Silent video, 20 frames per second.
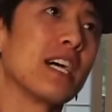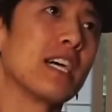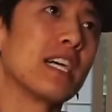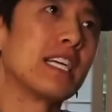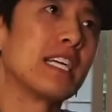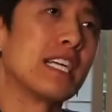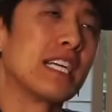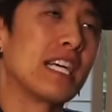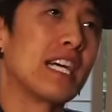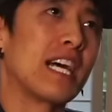
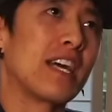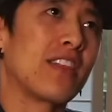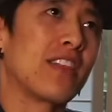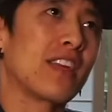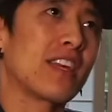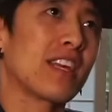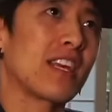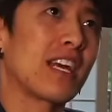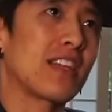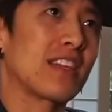it, I
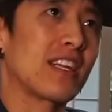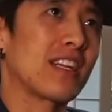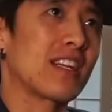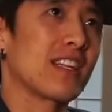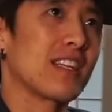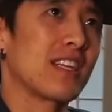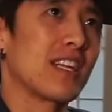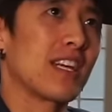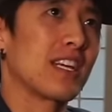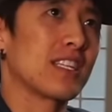think at the end
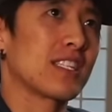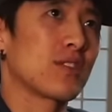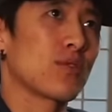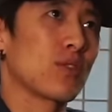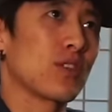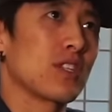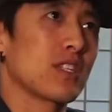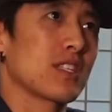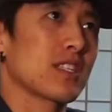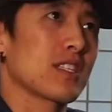of the day, it's
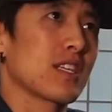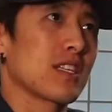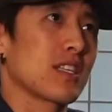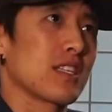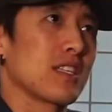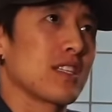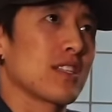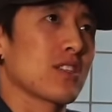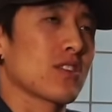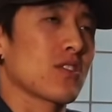really just at the
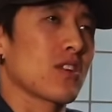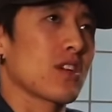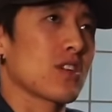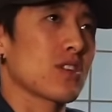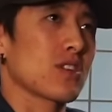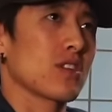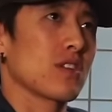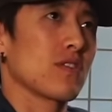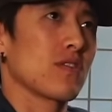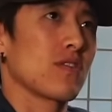
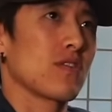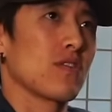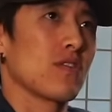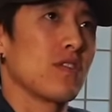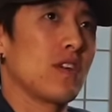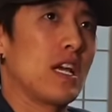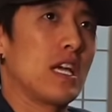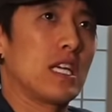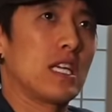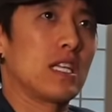discretion of
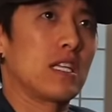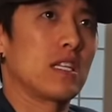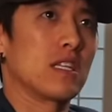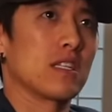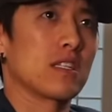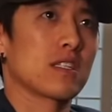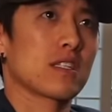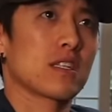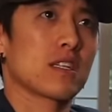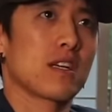any of
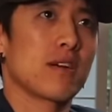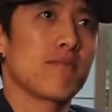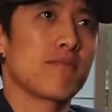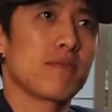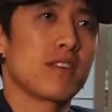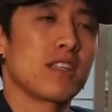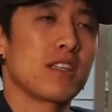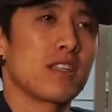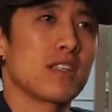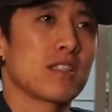these
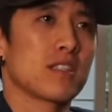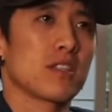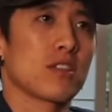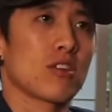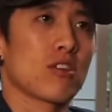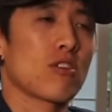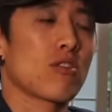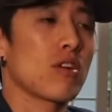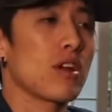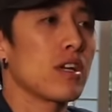companies and the
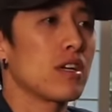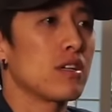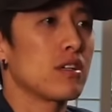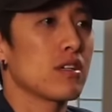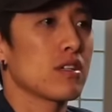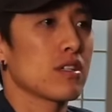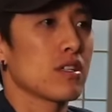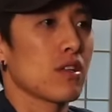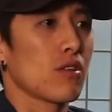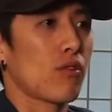
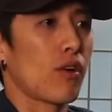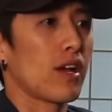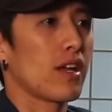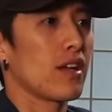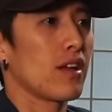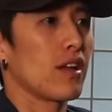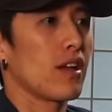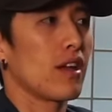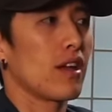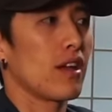creators and the right
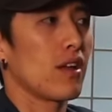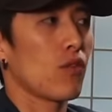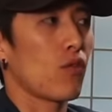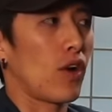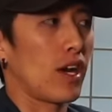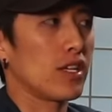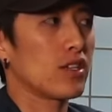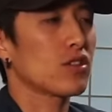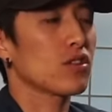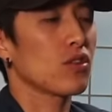
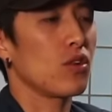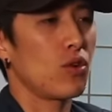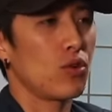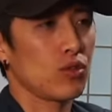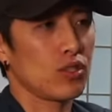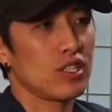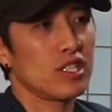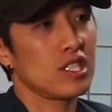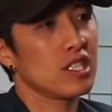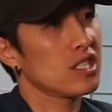rights
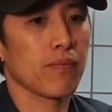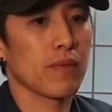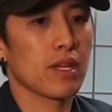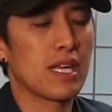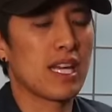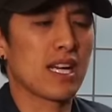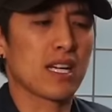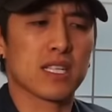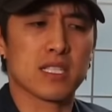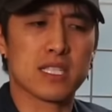holders.
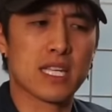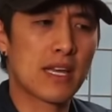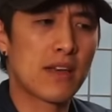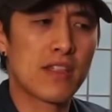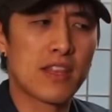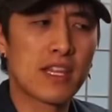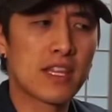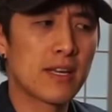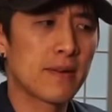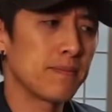Yeah, because I
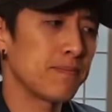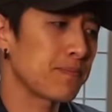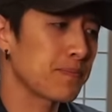think that